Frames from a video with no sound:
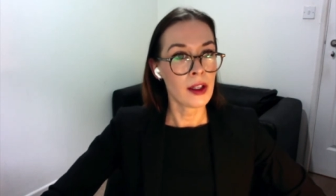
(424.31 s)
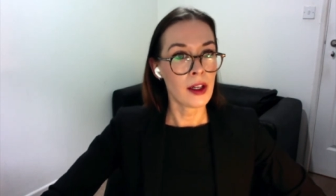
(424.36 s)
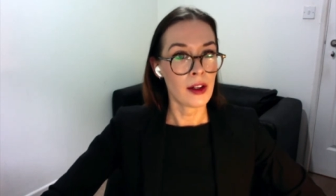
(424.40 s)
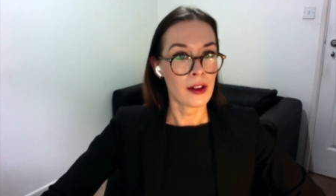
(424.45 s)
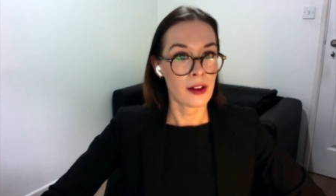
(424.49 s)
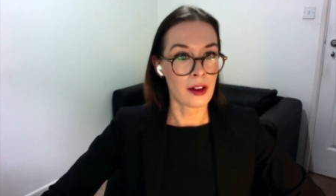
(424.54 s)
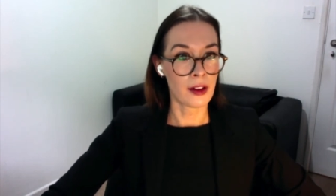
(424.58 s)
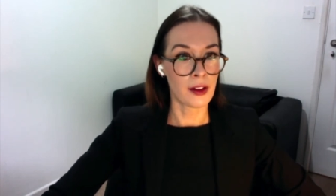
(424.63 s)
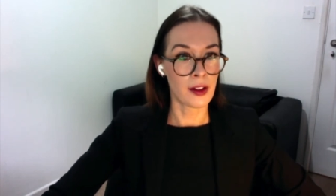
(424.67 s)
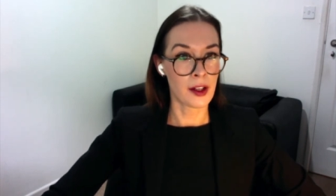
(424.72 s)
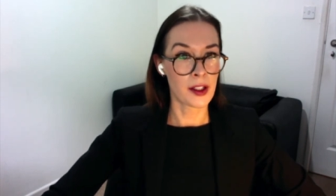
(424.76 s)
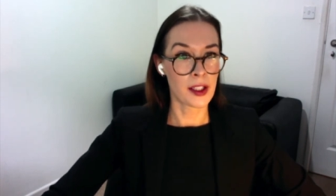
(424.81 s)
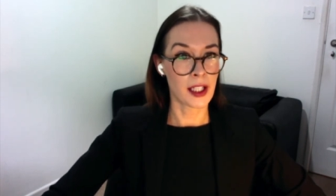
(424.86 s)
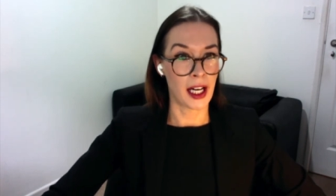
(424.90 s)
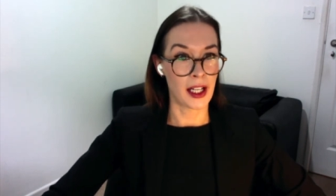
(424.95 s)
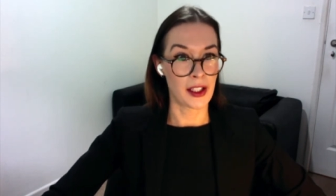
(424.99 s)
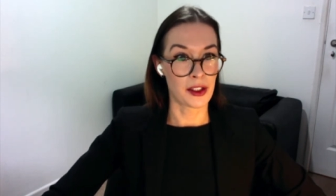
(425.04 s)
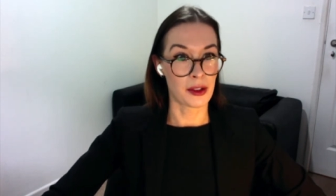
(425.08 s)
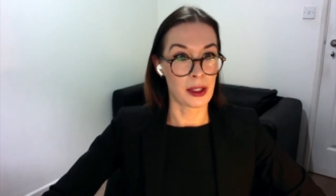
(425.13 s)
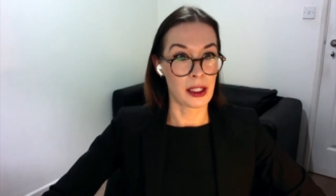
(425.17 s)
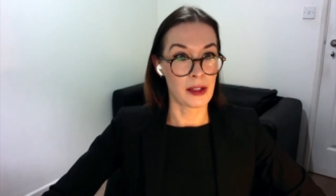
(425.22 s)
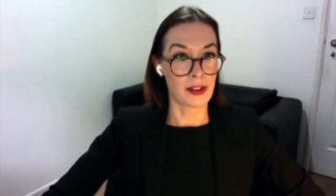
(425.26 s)
The third
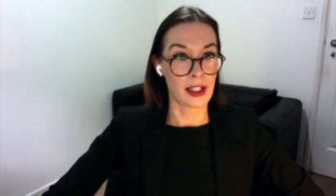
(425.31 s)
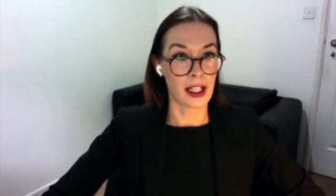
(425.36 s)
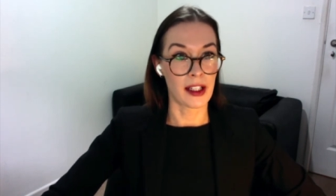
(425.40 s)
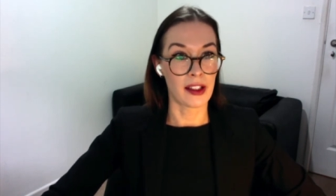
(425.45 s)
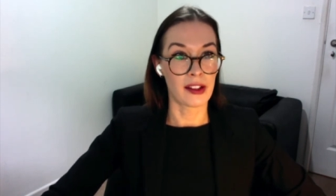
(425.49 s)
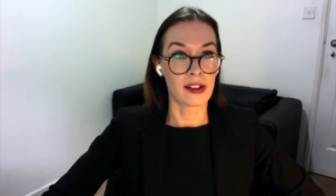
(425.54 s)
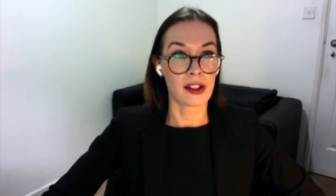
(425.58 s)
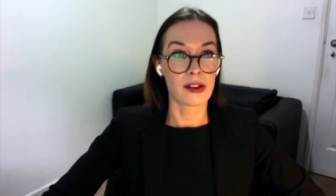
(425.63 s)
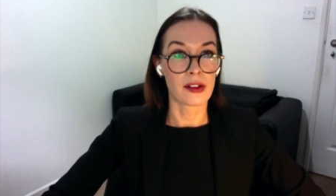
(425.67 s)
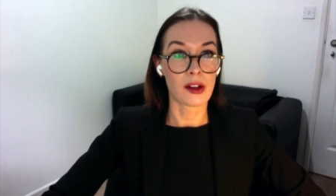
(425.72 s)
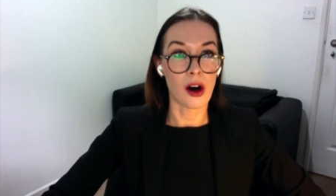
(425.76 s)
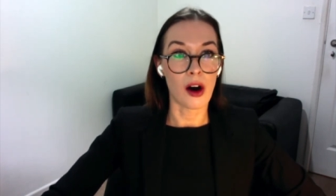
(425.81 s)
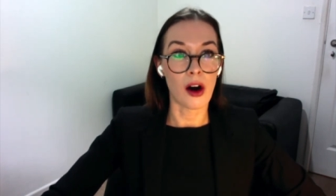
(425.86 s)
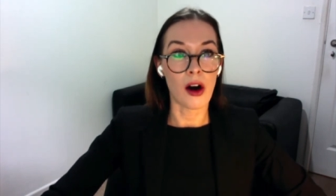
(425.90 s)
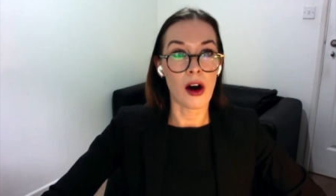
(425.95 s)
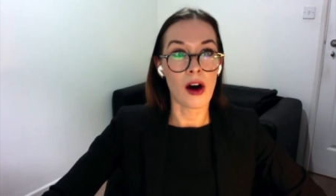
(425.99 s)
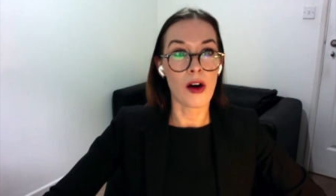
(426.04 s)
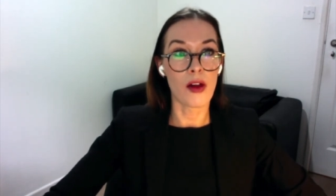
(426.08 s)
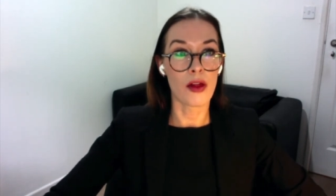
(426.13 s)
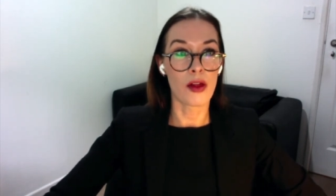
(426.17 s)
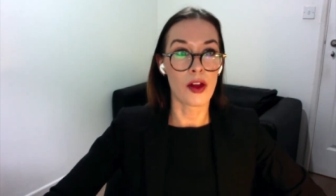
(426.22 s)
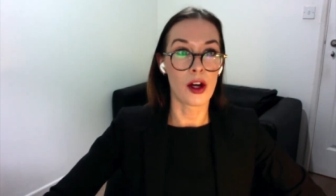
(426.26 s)
category of cases
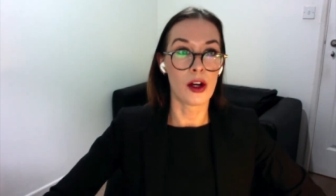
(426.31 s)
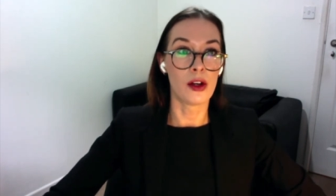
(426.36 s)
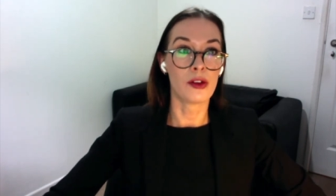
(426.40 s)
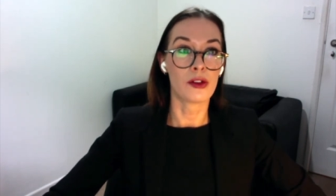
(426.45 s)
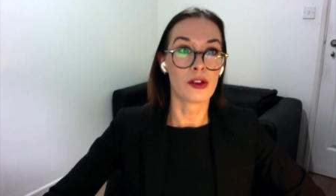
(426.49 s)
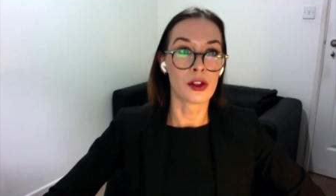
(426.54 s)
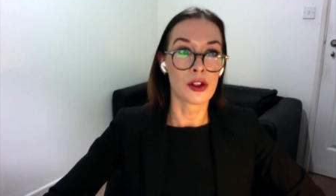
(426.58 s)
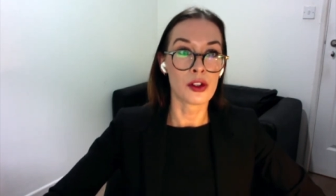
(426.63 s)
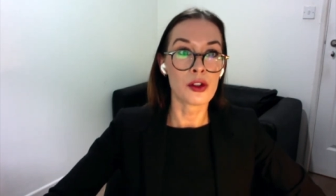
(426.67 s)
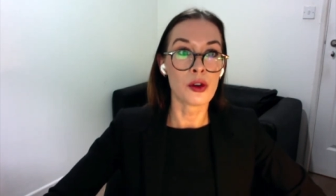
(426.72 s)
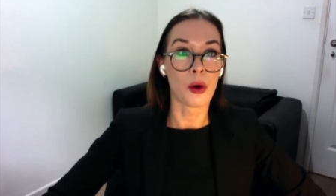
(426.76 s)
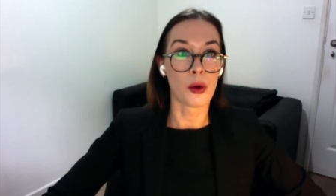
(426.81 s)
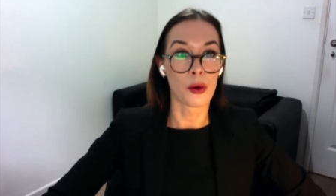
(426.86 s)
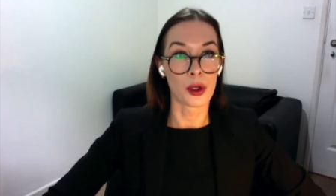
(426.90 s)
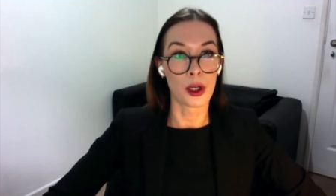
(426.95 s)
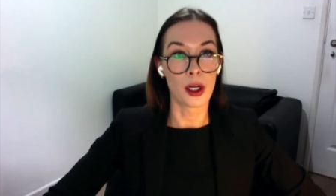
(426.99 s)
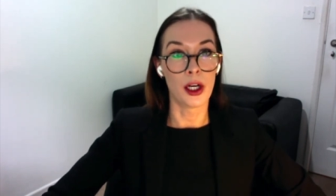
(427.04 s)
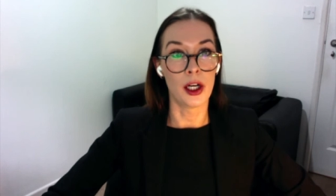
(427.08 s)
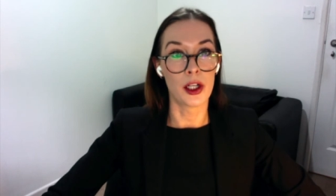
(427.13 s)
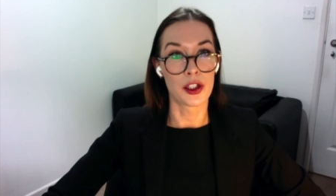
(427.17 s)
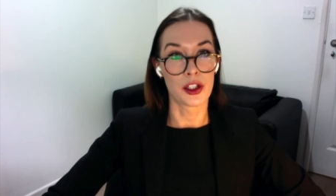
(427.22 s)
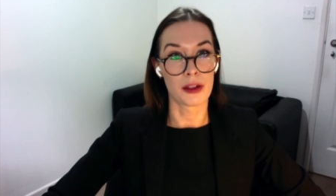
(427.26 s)
are those
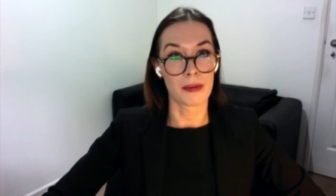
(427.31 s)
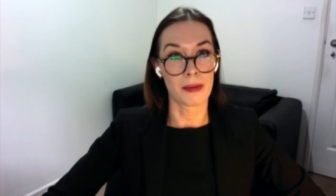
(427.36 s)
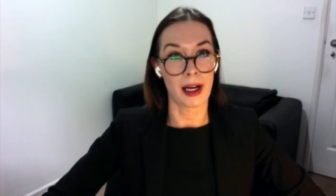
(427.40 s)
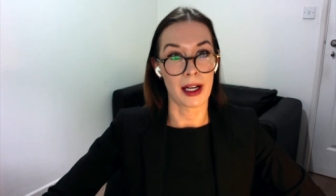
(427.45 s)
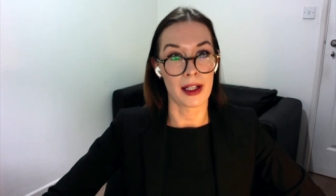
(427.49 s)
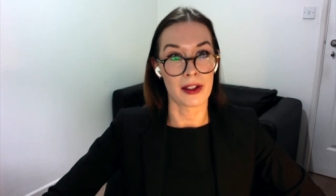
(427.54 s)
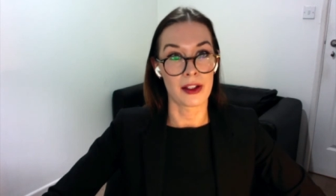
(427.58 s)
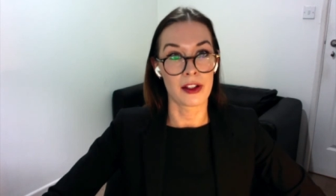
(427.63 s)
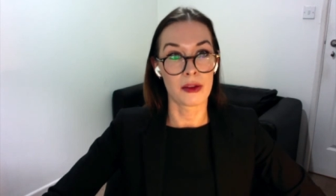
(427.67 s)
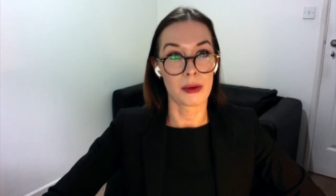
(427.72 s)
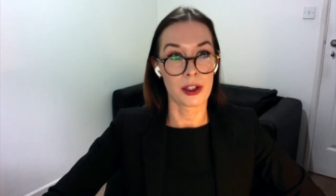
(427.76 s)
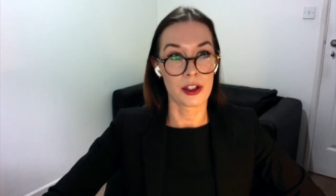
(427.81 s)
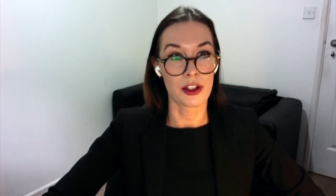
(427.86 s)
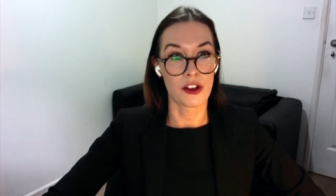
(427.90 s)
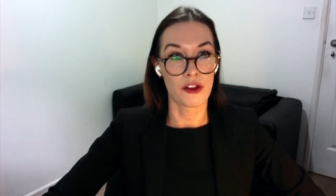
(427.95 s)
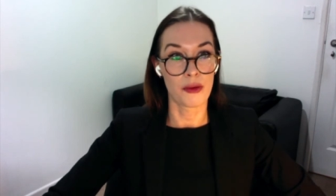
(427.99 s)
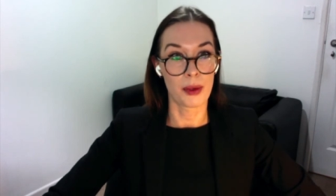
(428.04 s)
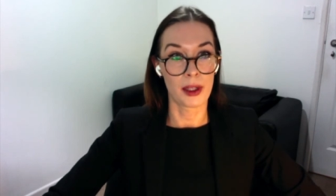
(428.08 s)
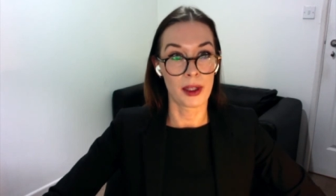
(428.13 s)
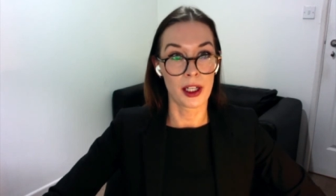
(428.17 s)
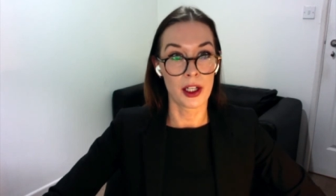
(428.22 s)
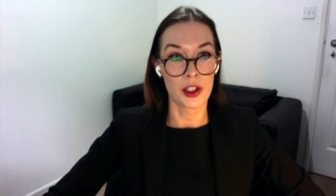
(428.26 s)
non-urgent matters which have
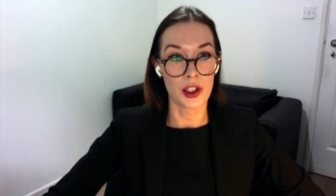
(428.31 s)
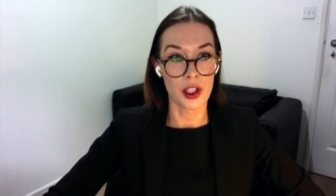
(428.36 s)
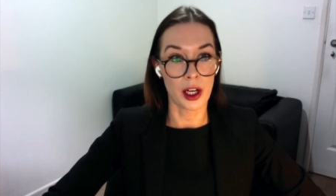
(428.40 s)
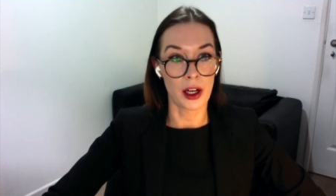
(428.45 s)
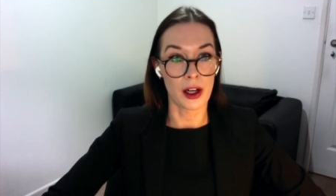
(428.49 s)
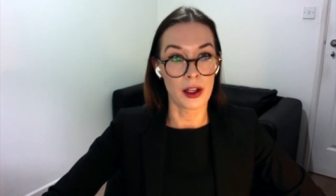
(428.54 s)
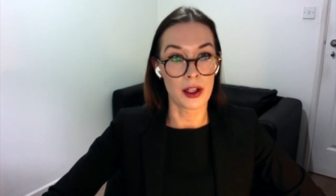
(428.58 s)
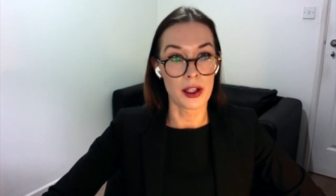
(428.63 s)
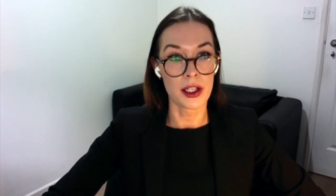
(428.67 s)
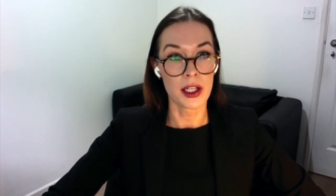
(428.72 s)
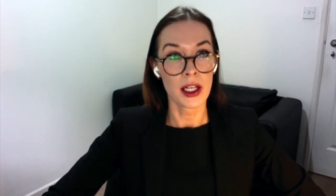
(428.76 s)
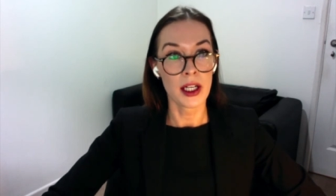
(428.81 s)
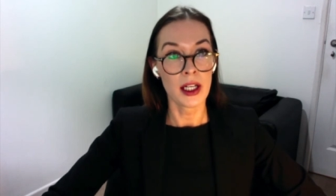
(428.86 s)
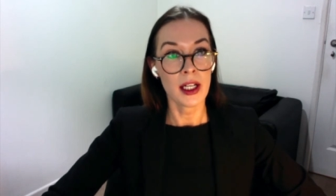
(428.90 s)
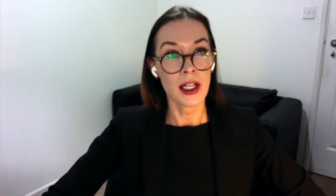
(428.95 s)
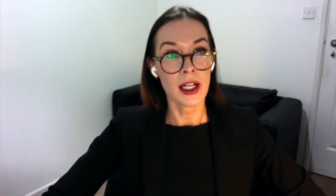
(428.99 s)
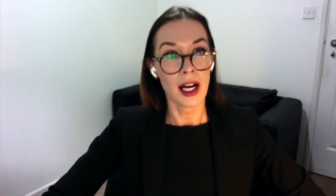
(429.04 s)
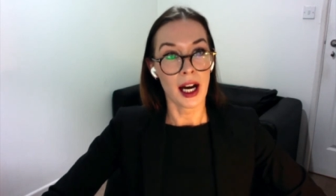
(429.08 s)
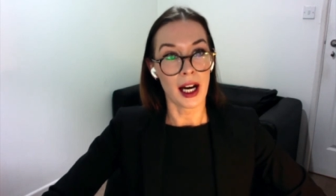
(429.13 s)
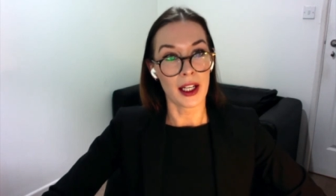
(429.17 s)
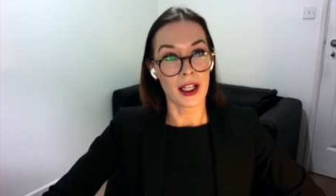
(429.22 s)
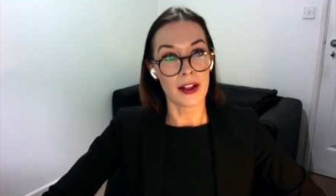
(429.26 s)
been adjourned,
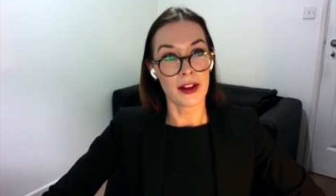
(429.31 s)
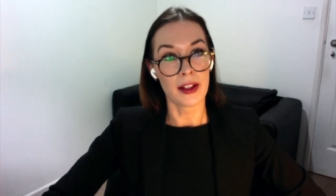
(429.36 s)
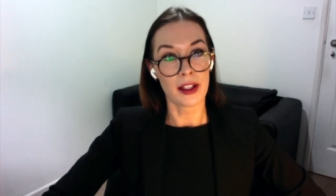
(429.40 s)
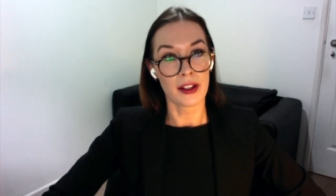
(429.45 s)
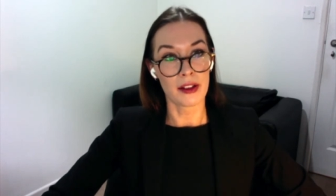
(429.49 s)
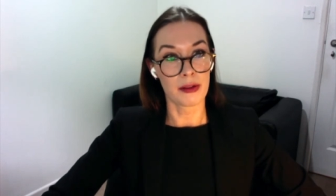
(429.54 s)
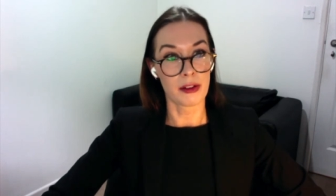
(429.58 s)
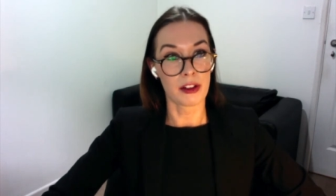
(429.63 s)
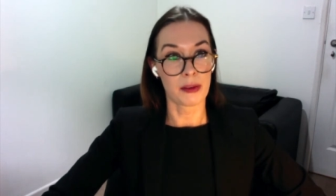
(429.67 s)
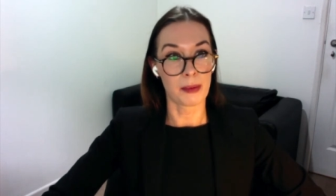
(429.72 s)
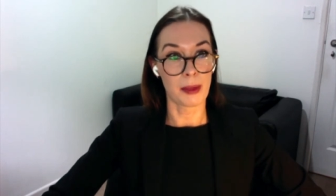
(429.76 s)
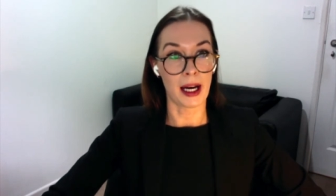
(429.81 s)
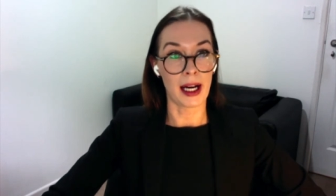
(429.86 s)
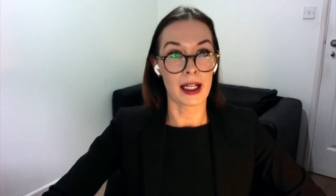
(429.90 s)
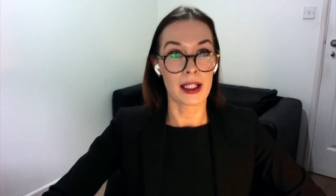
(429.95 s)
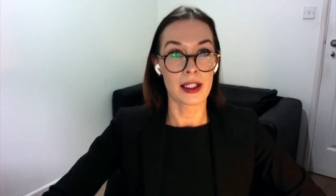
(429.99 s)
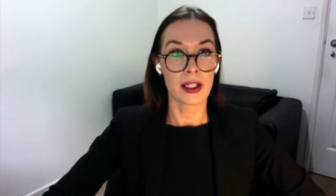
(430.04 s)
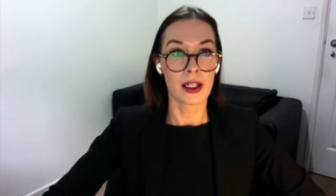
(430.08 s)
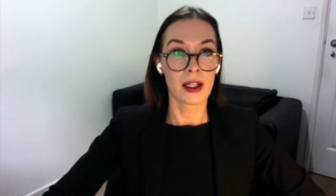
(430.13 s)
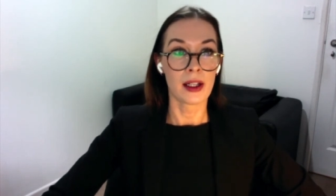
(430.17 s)
and in this respect,